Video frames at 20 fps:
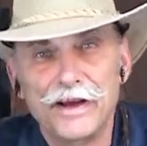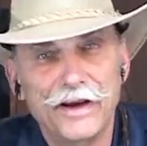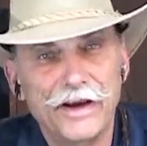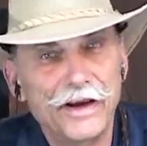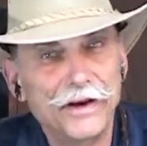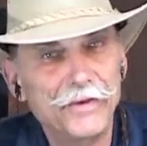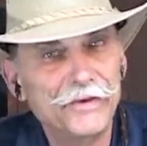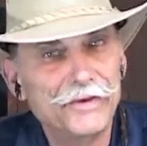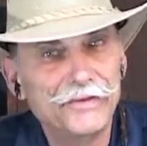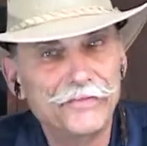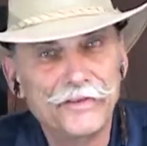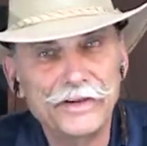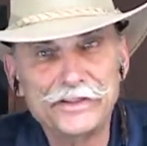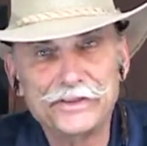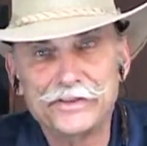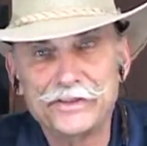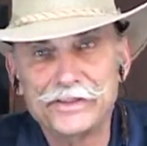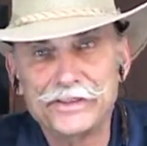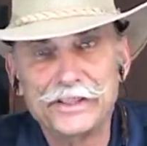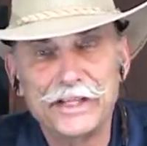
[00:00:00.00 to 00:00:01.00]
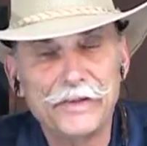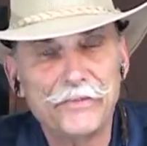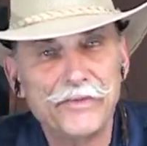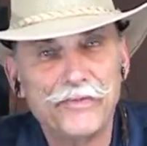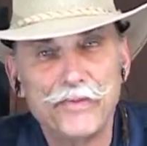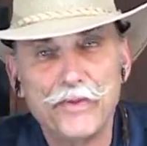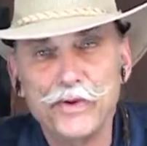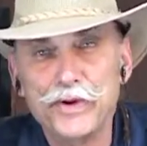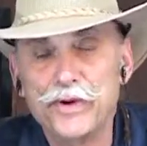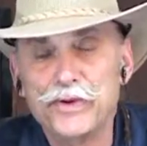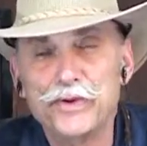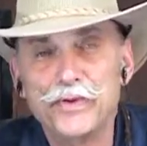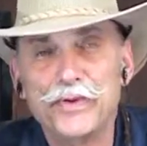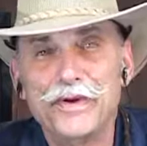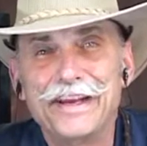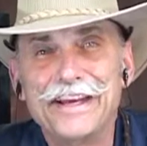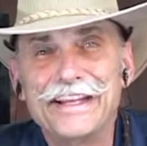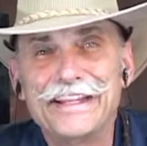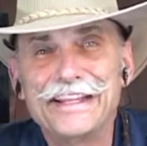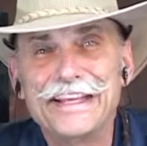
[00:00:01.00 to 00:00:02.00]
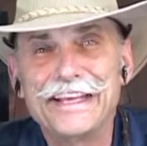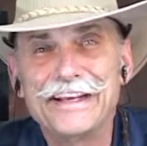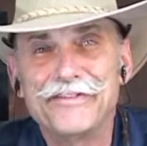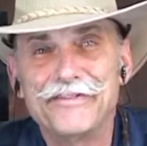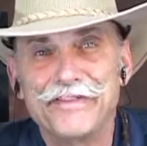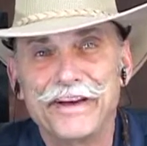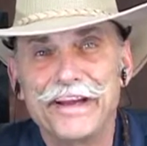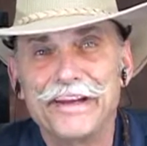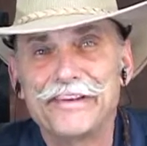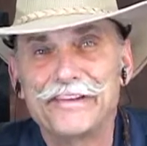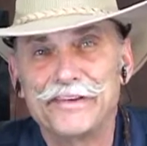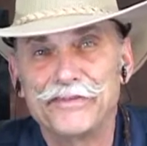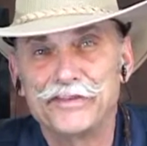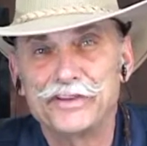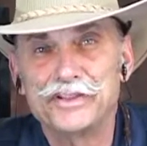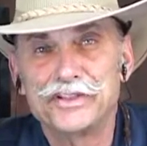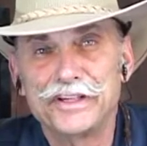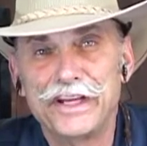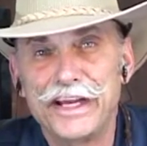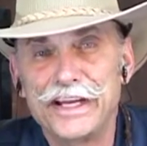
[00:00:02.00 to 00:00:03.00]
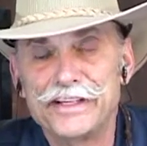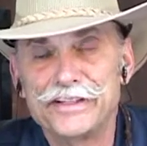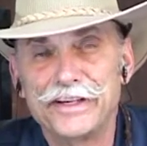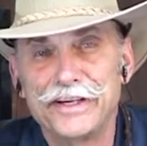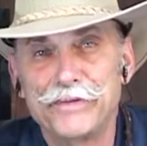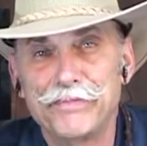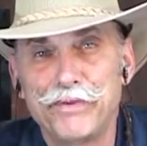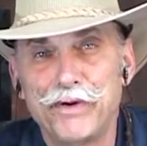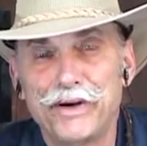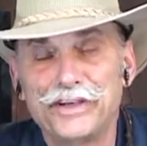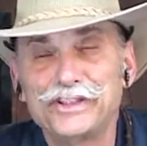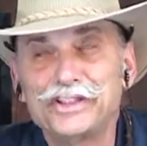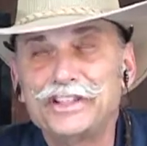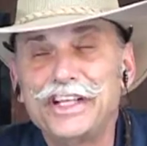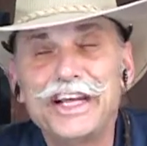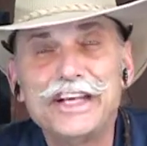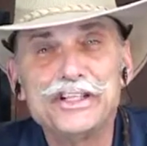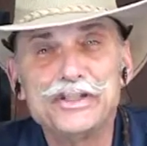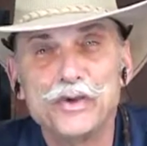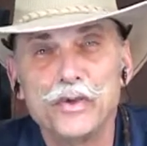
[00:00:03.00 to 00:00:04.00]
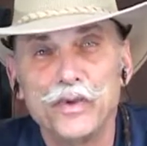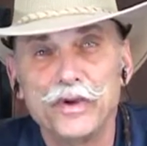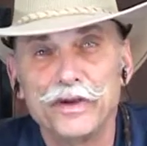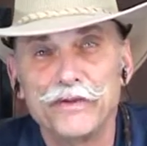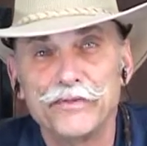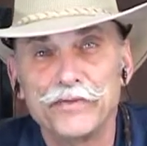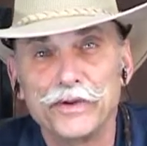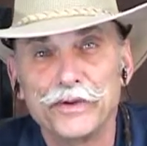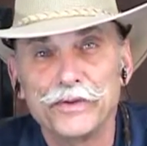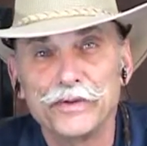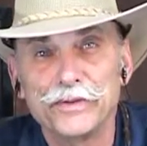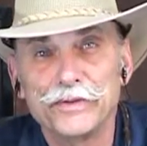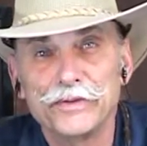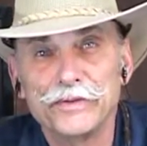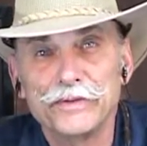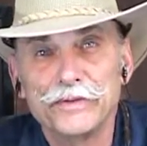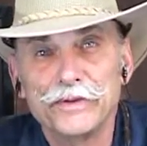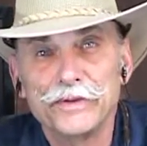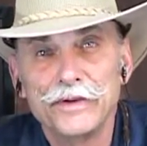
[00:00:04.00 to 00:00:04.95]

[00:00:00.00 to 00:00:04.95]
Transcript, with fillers: I would venture to say before you do anything invasive and change any parts, change the oil and filter,